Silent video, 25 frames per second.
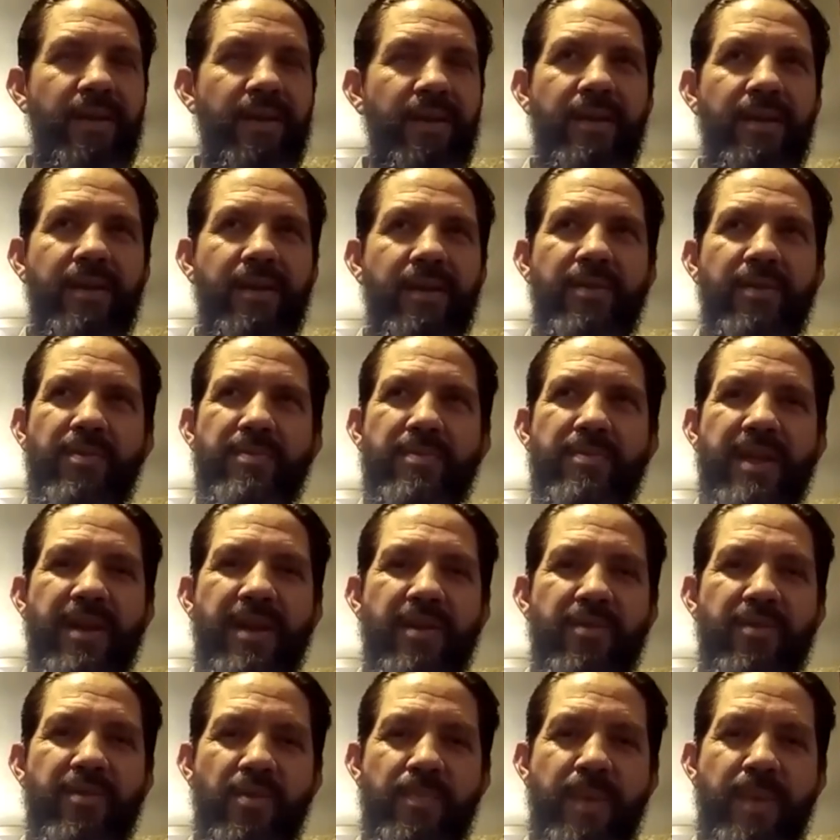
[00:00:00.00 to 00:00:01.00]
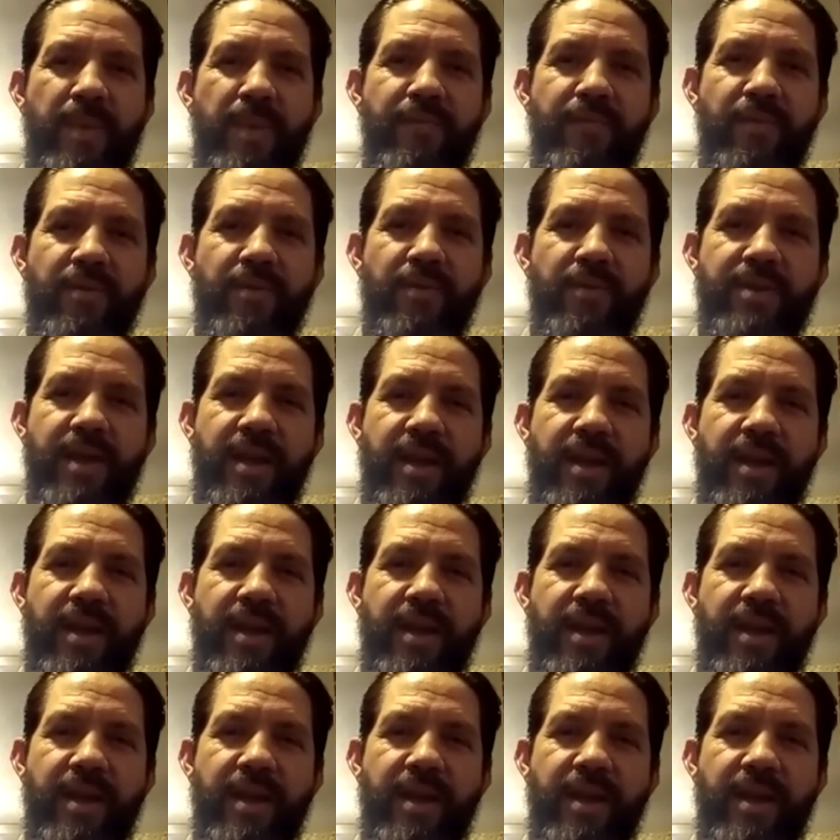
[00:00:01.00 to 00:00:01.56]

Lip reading: It's like a group effort. So